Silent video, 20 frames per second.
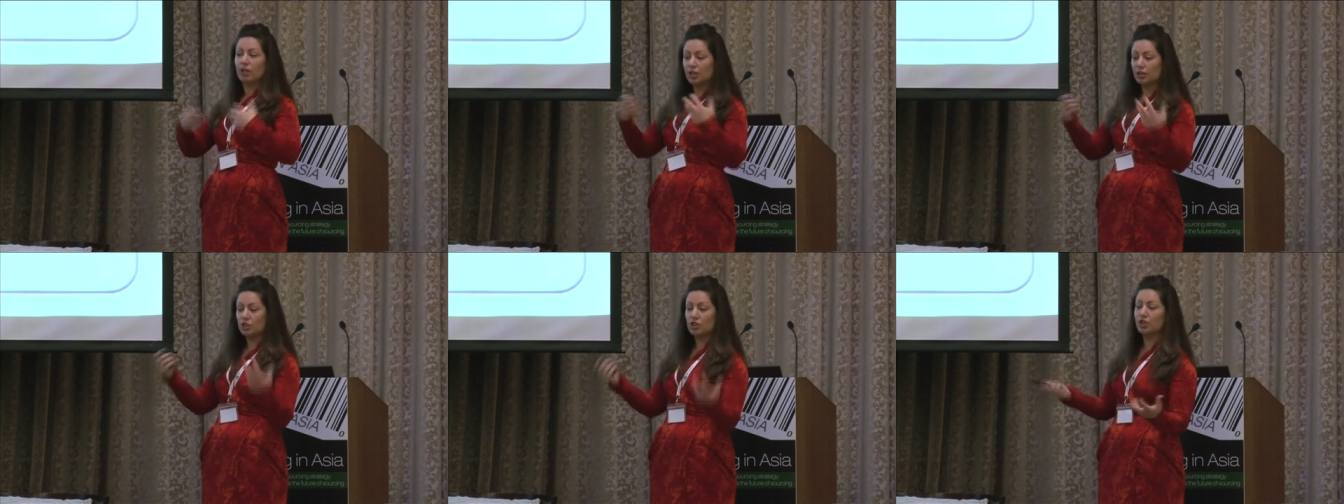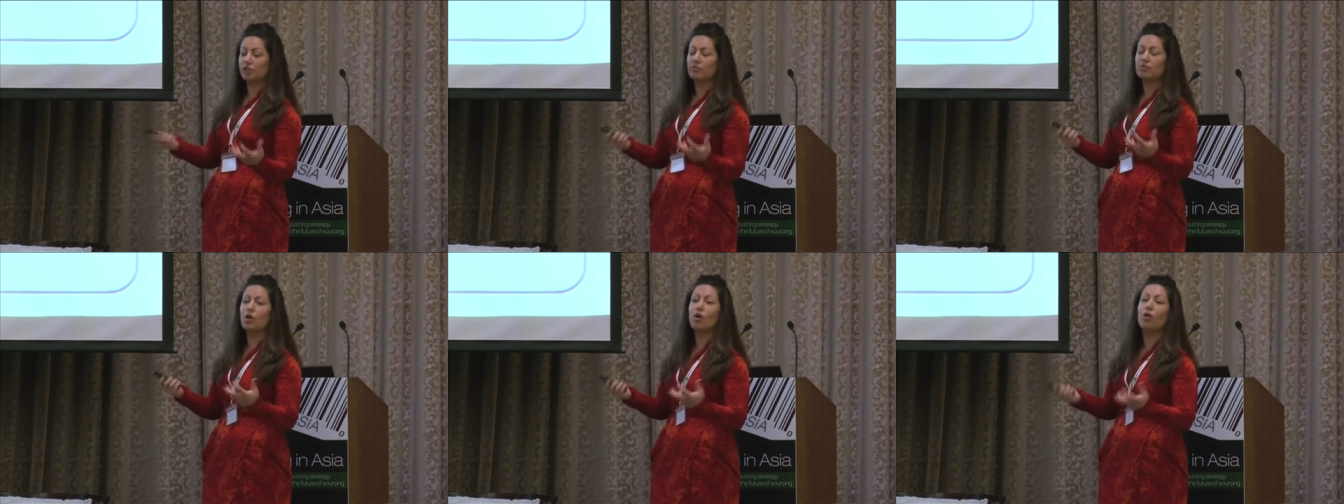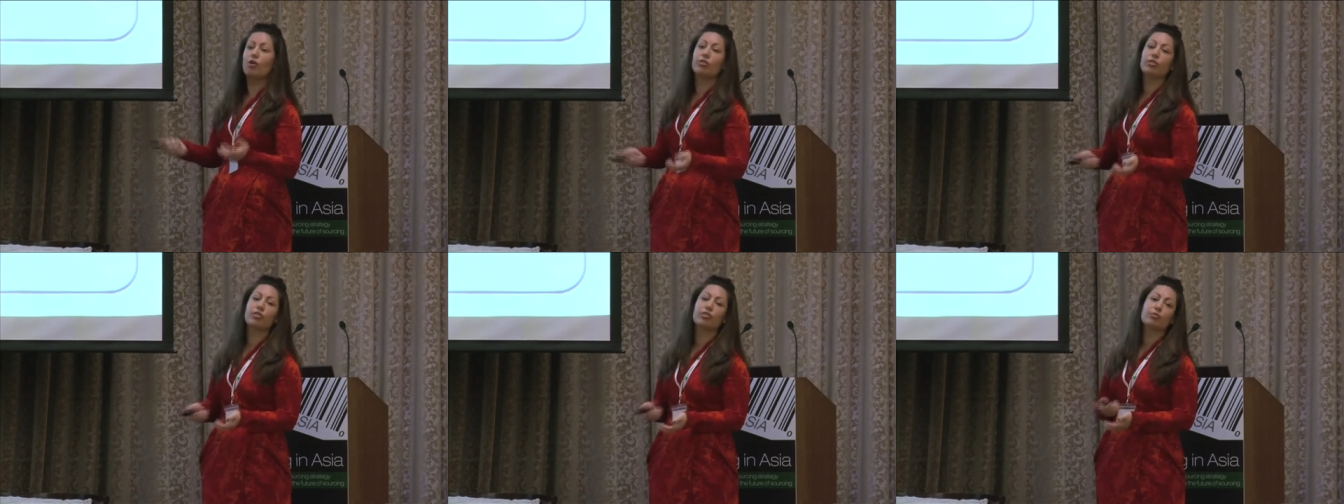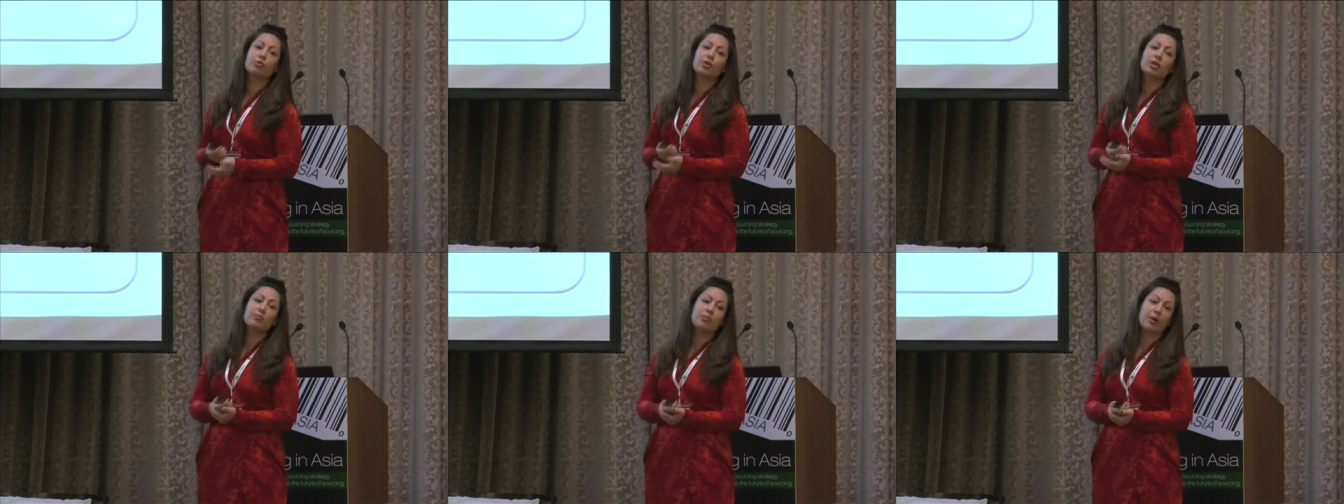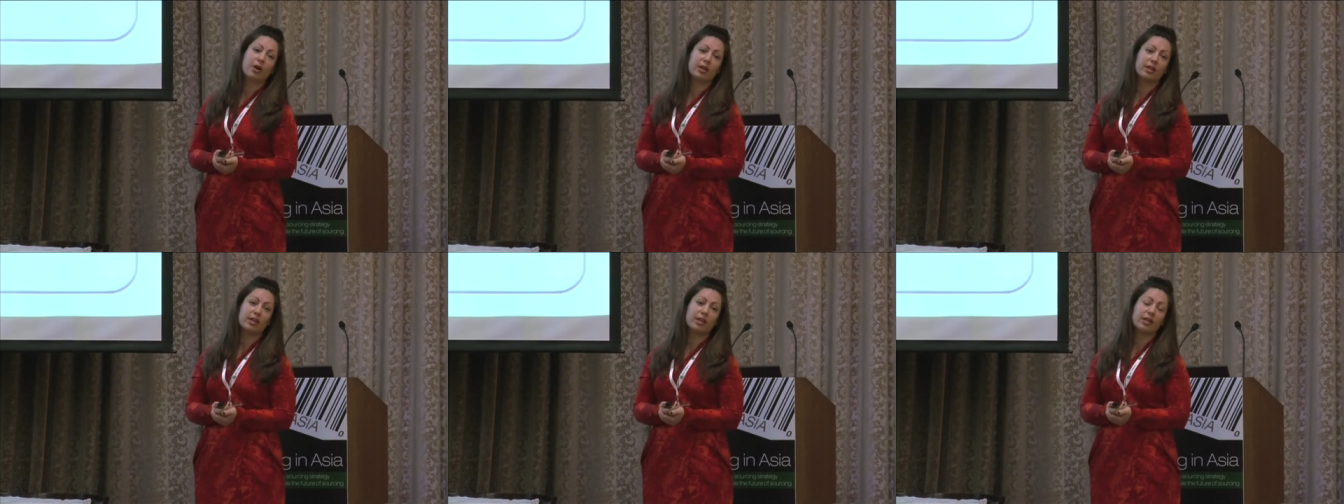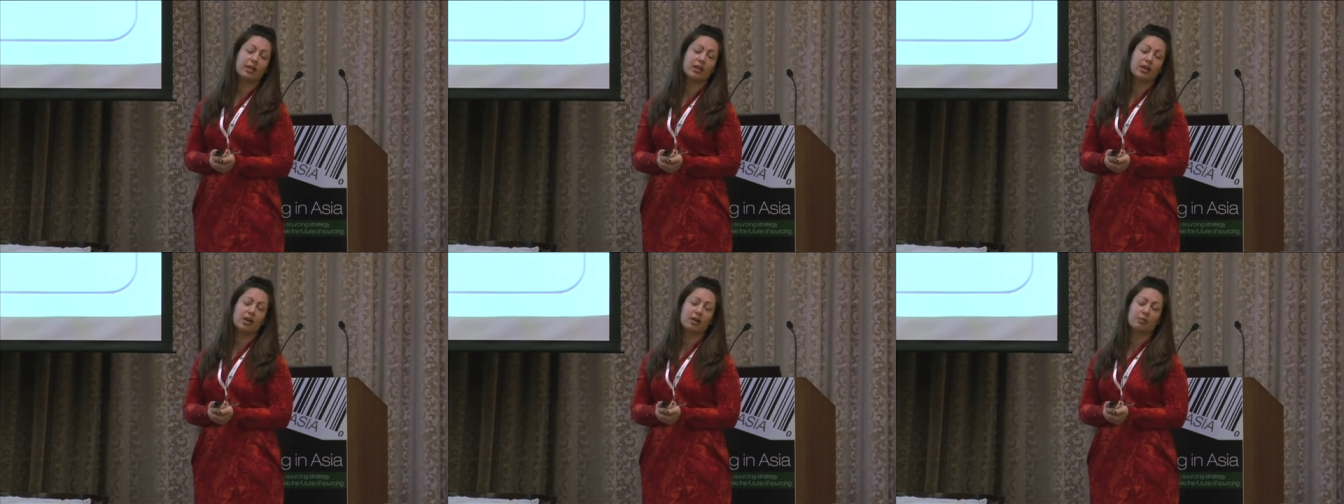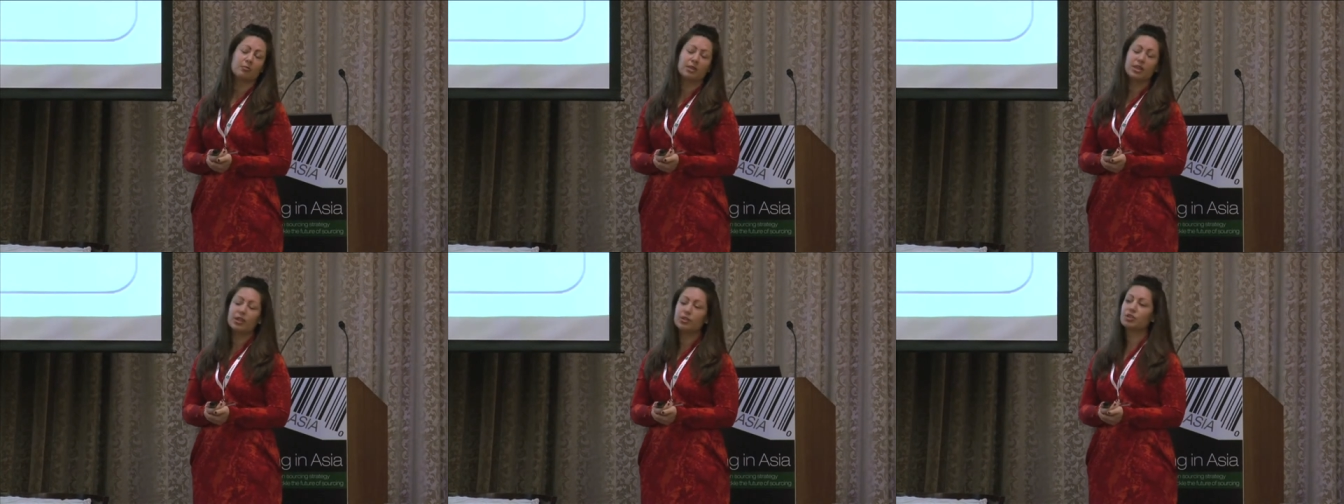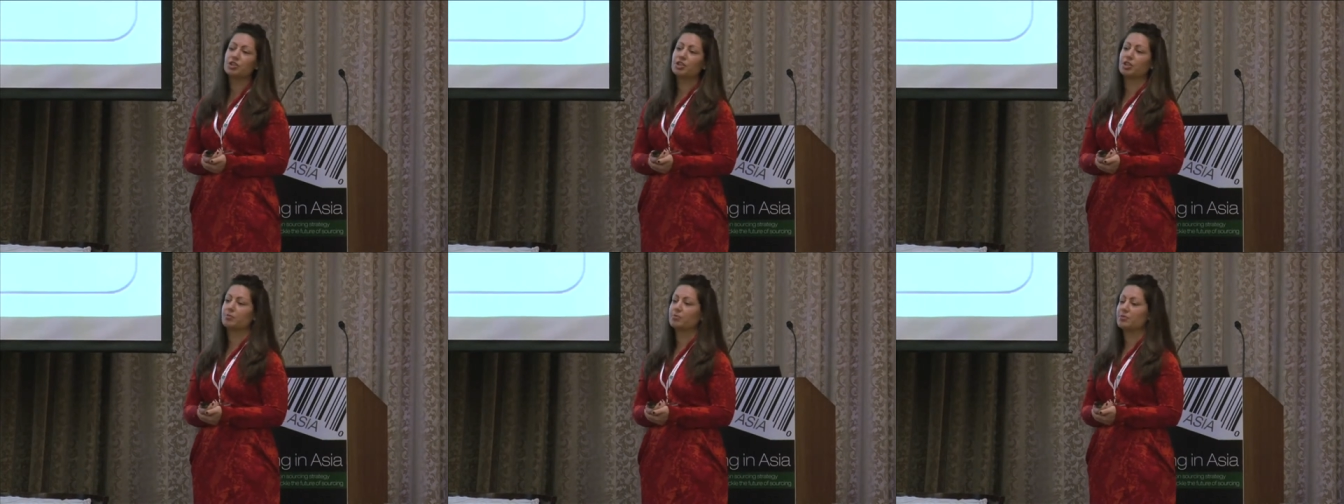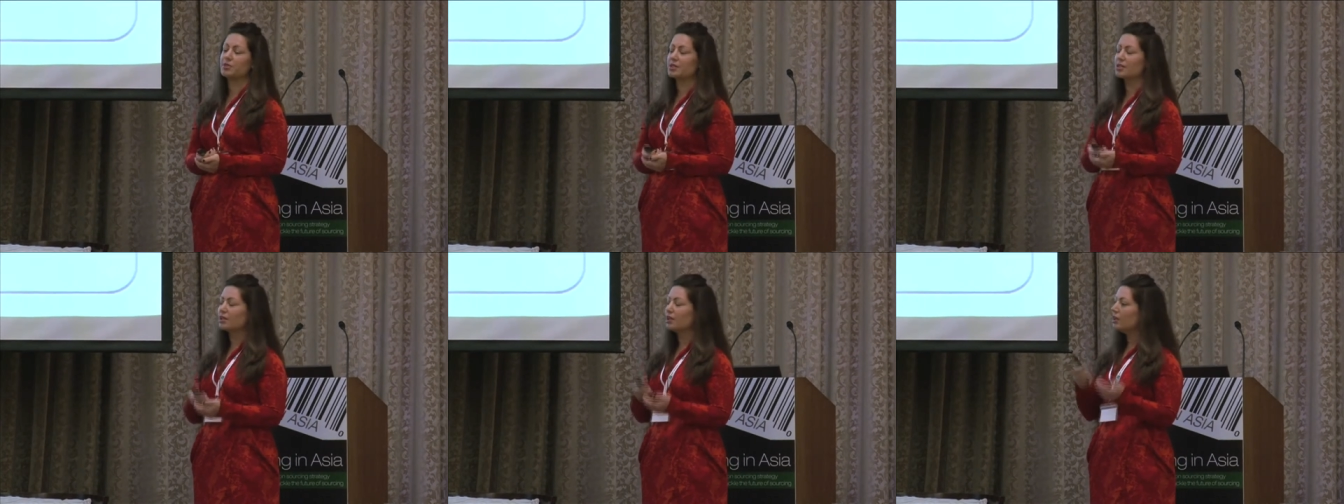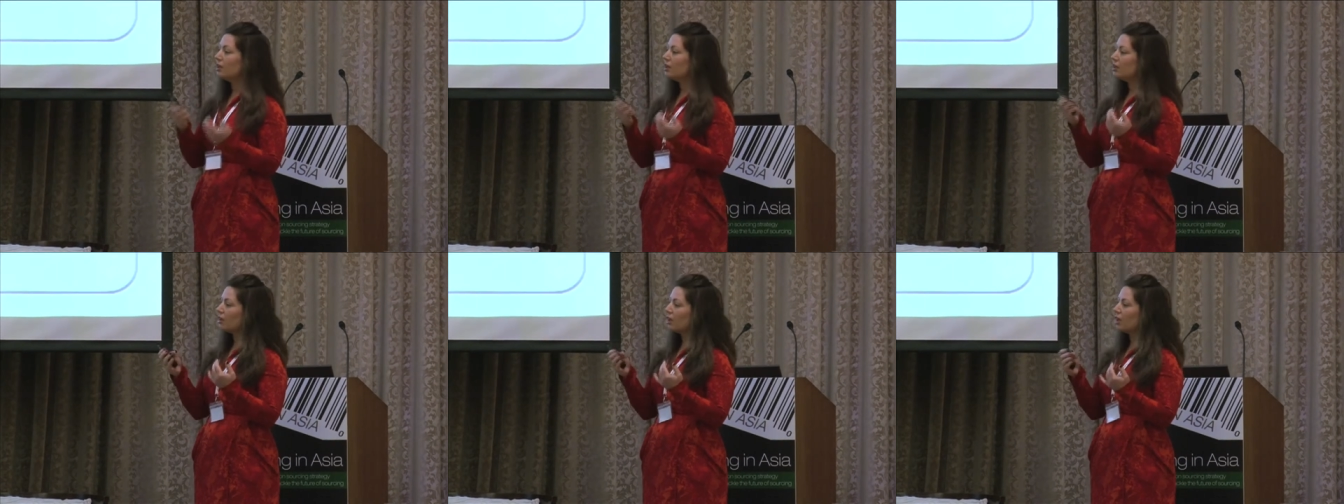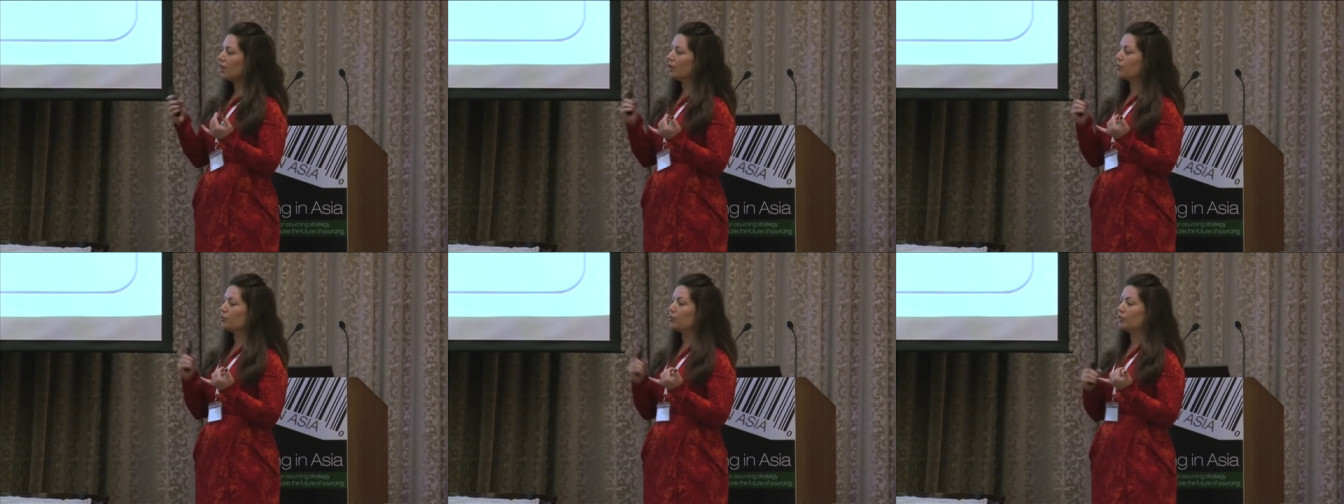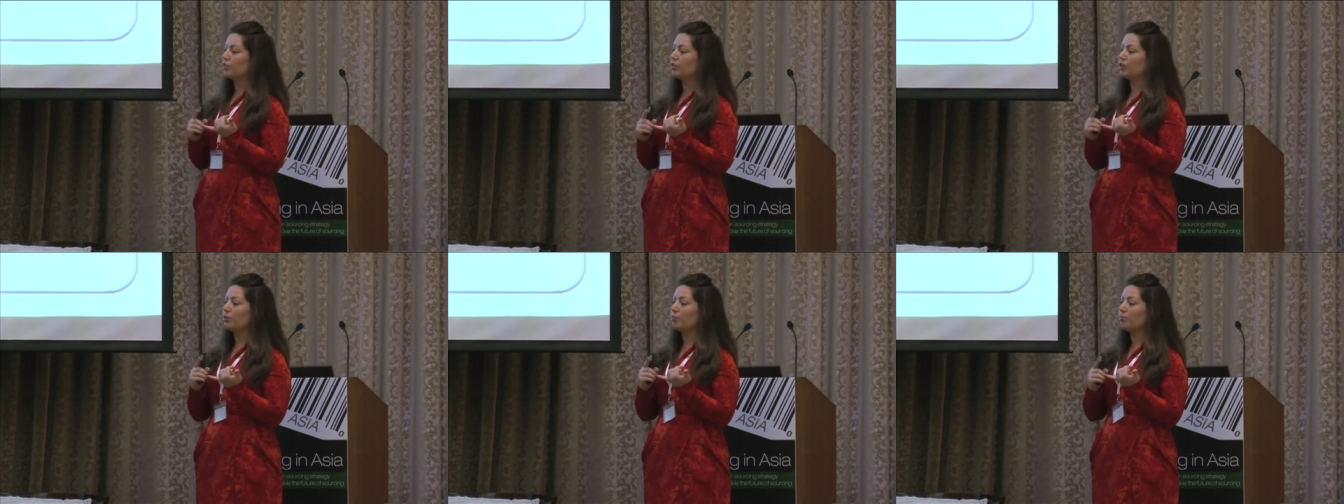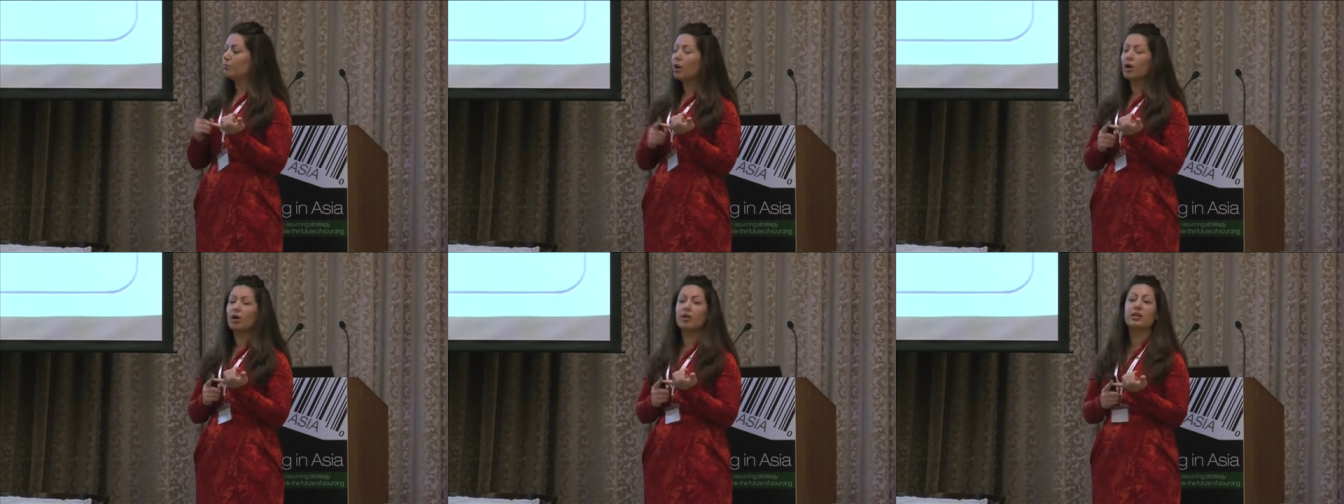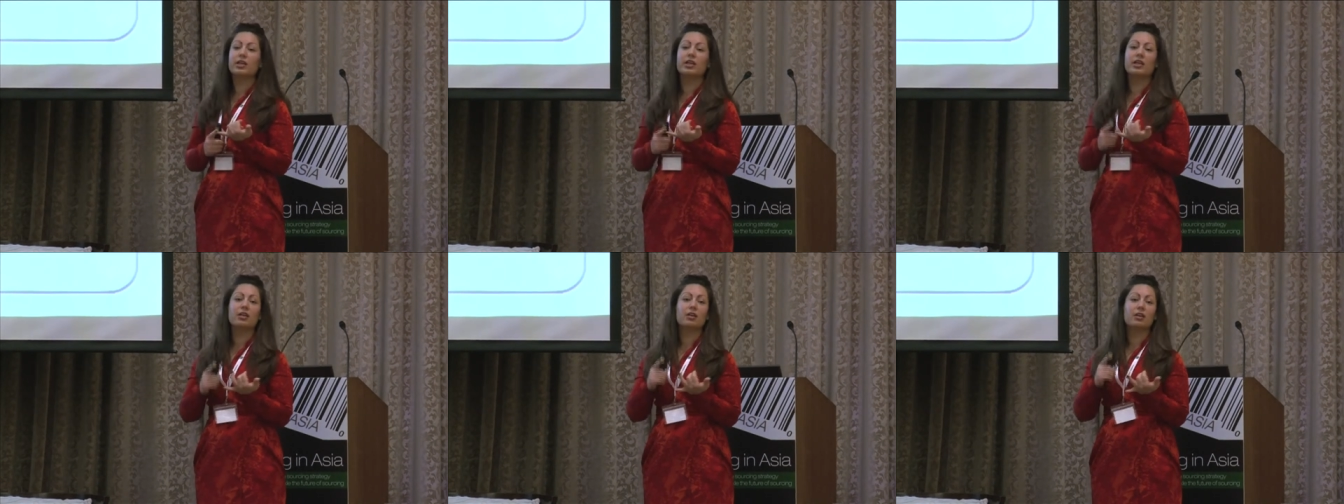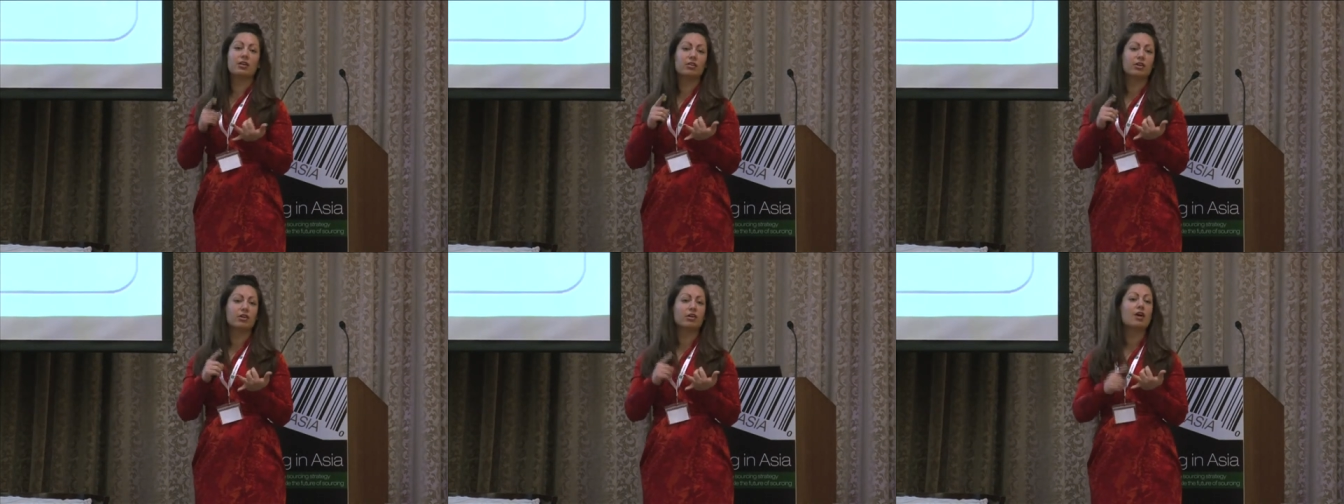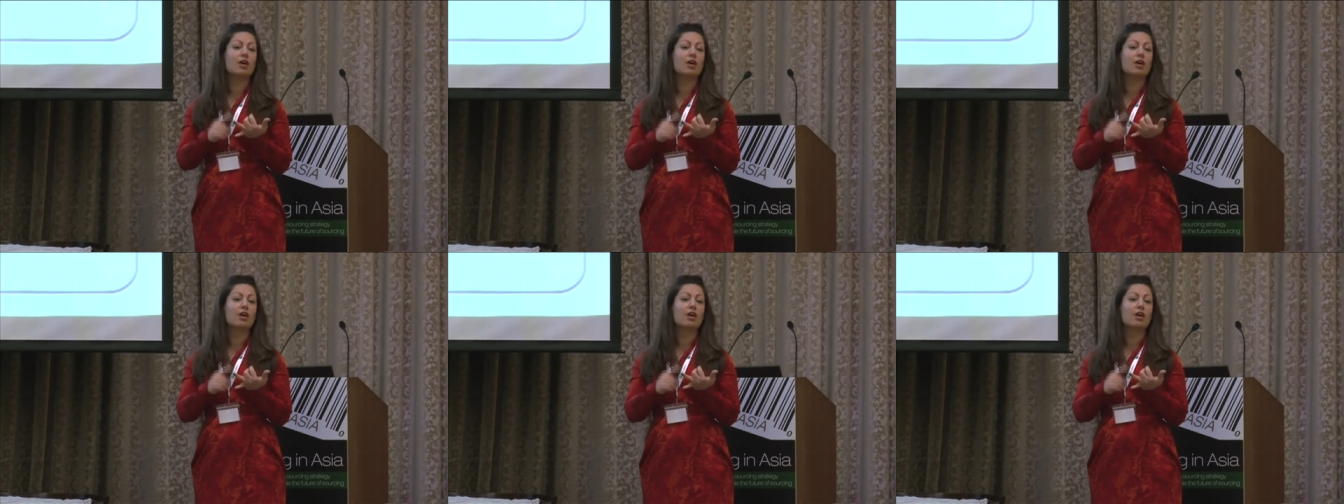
they achieved all three party um, leaderships uh, with their party, their